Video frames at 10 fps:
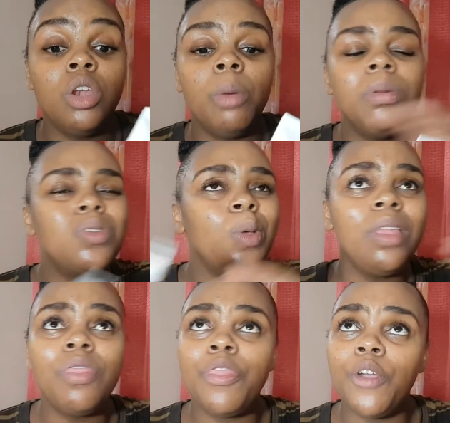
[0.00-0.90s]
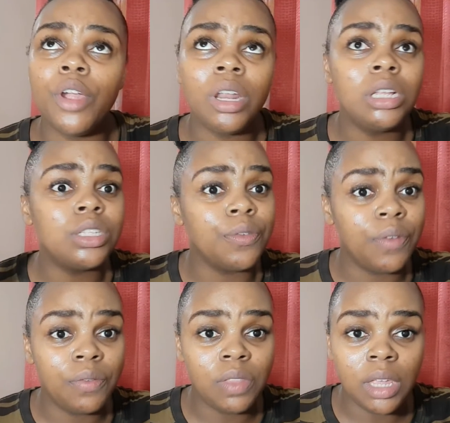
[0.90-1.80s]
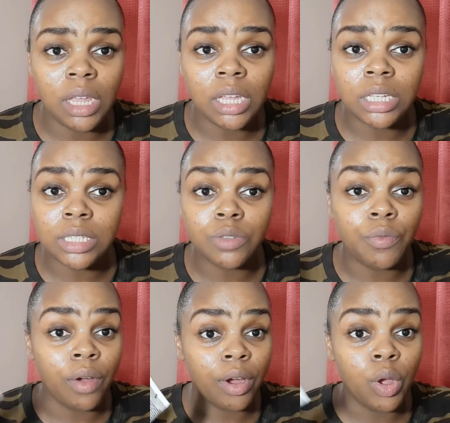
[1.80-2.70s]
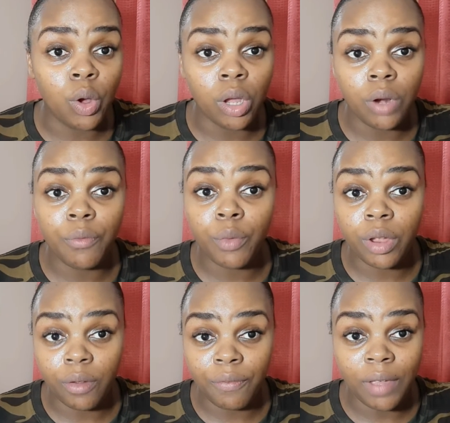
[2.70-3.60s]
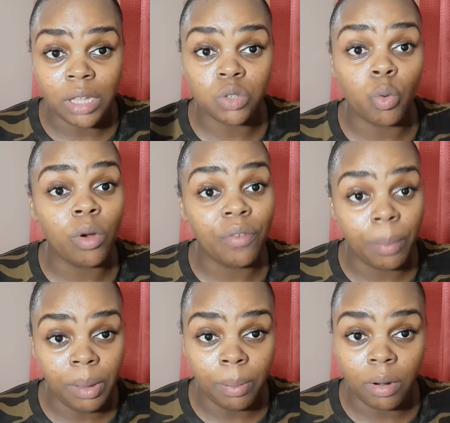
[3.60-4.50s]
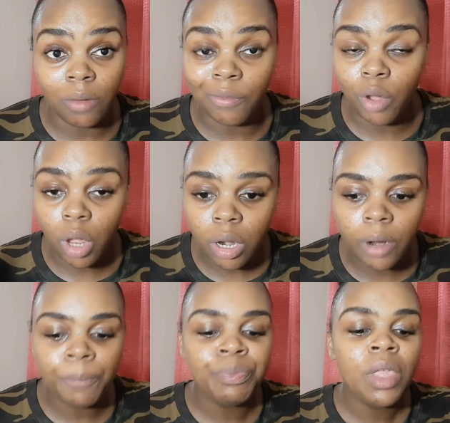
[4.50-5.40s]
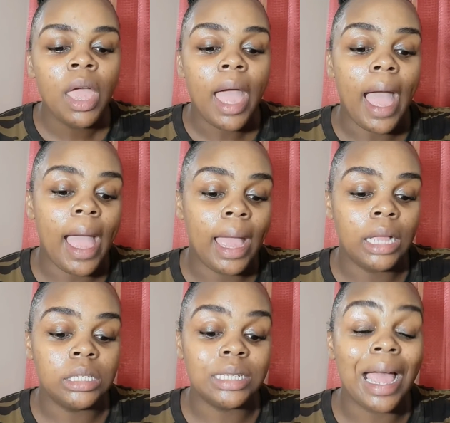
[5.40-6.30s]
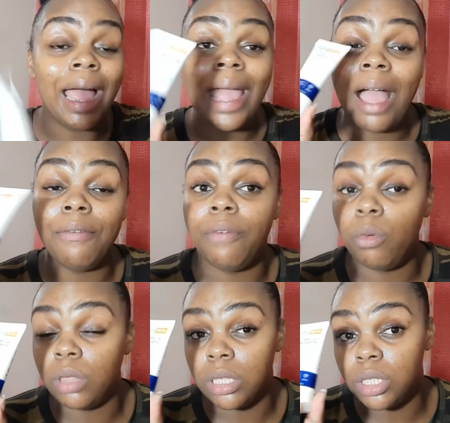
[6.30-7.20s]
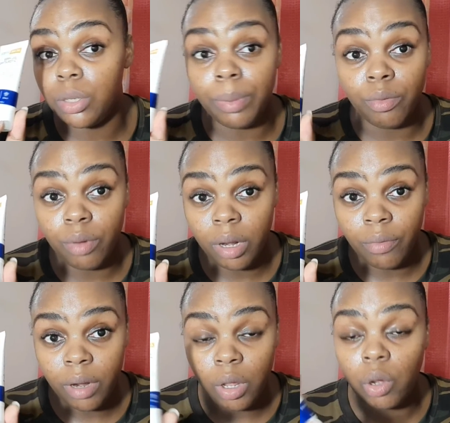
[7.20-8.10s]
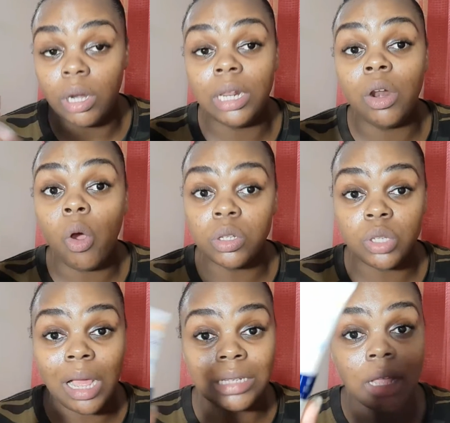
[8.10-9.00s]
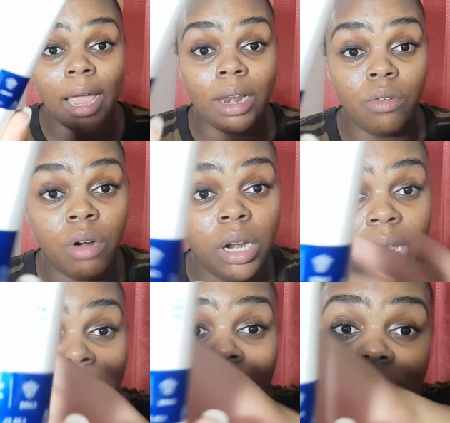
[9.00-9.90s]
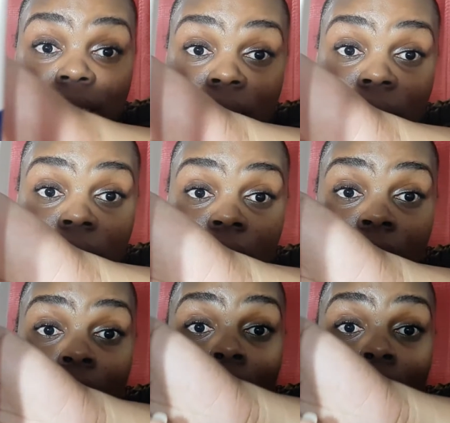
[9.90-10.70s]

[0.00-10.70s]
now between 30 to 50 is very good for your face or for people of color and i have found this to be really really good it also has hyaluronic acid in it